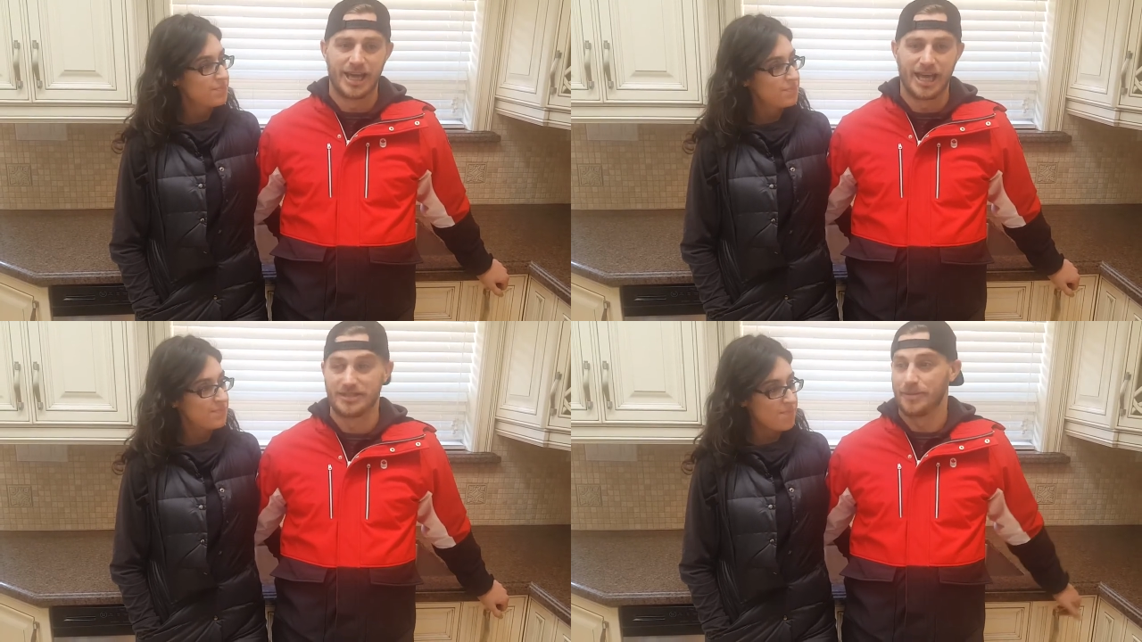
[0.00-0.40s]

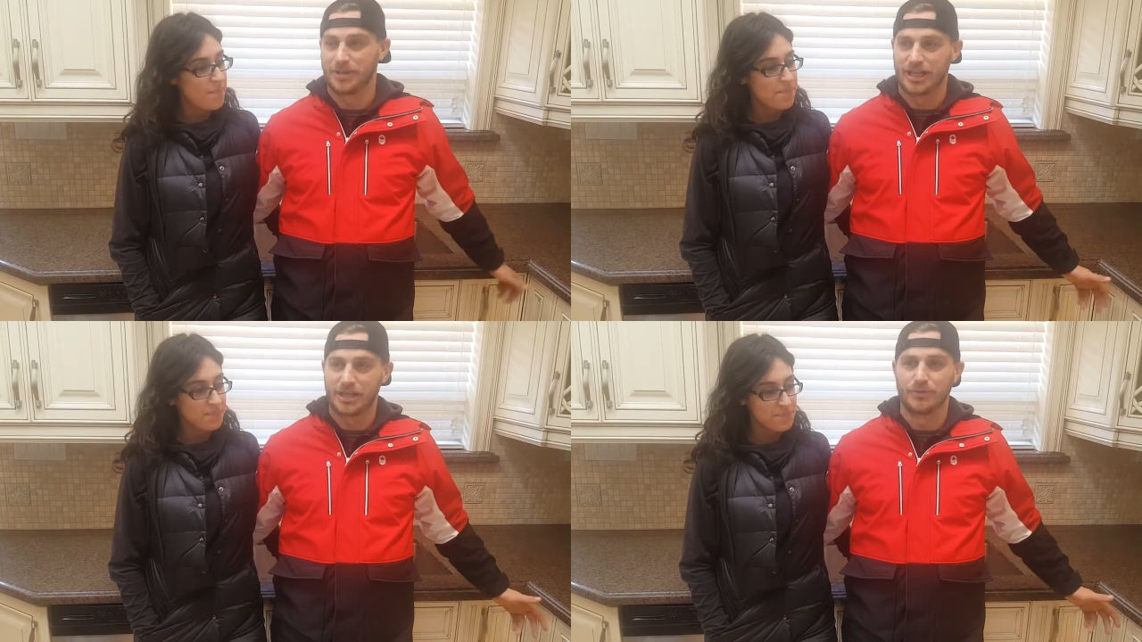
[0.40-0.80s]
Speaker 1: and
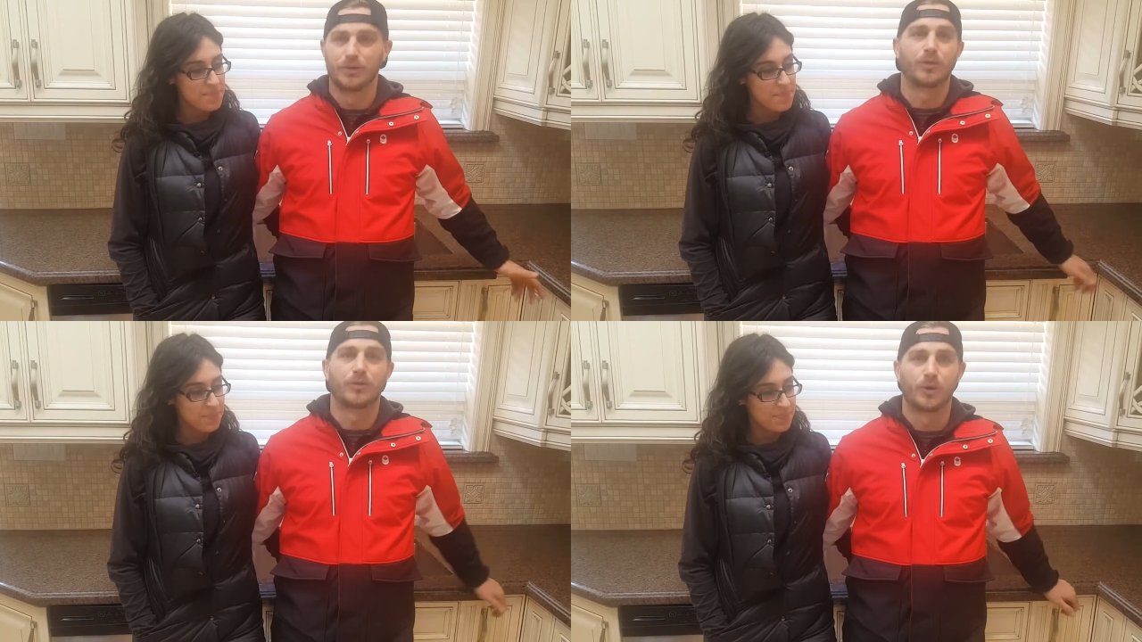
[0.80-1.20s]
something that you
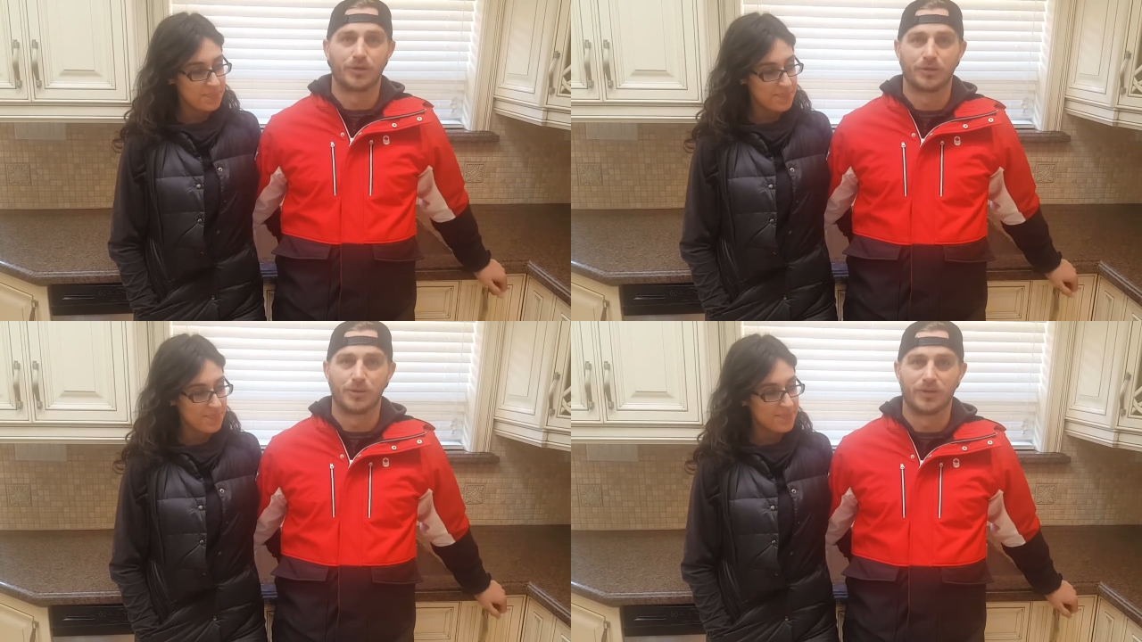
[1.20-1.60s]
look
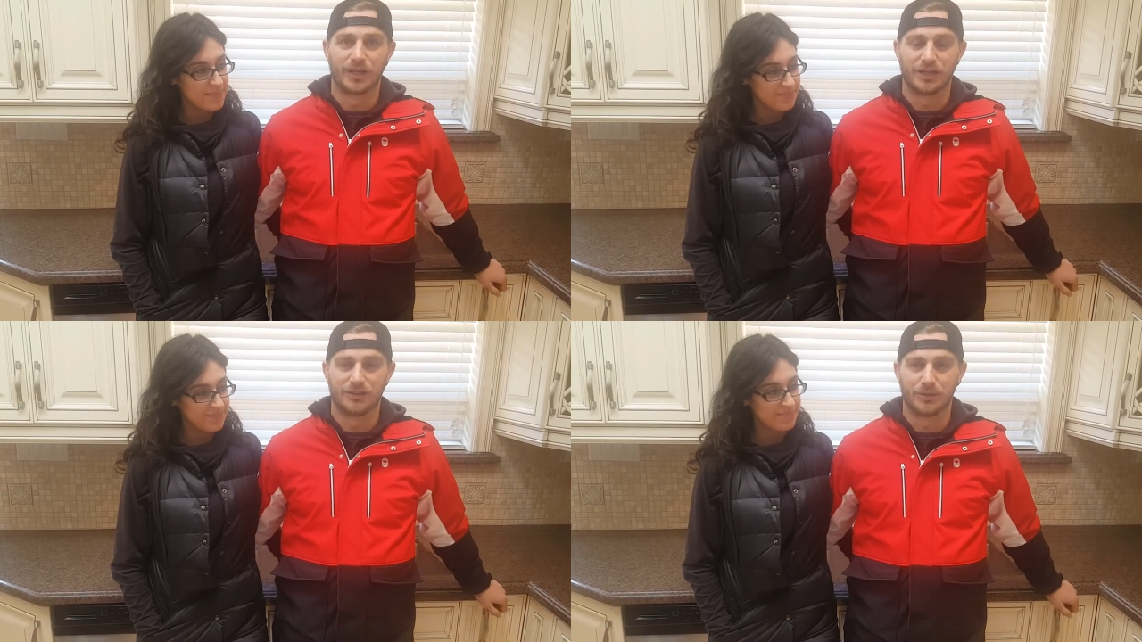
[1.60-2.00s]
forward to
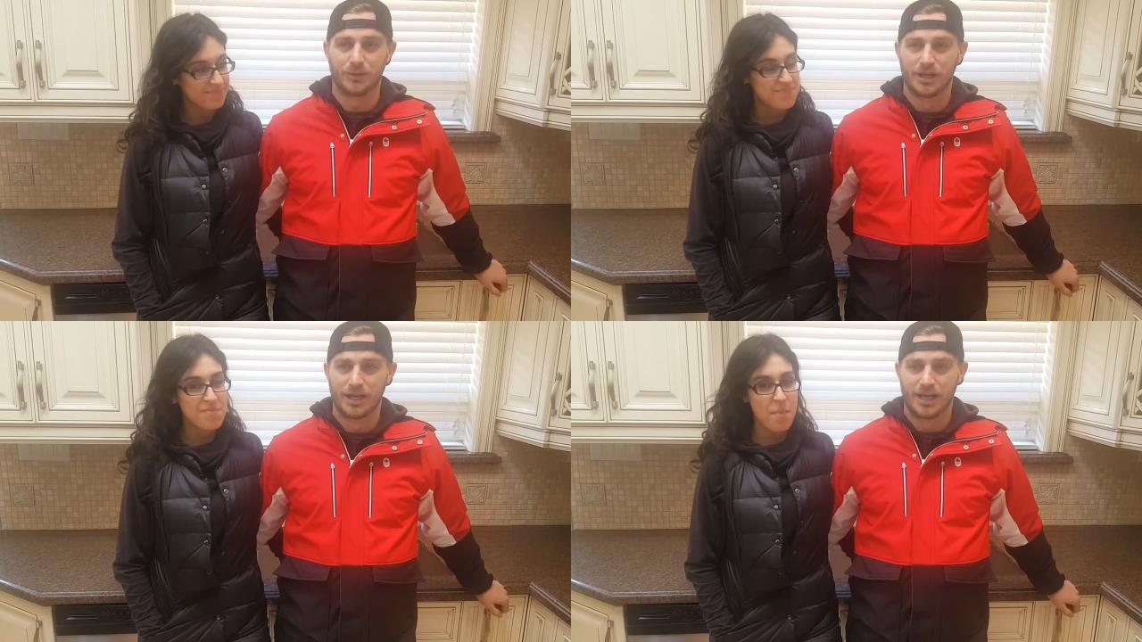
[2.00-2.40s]
moving into.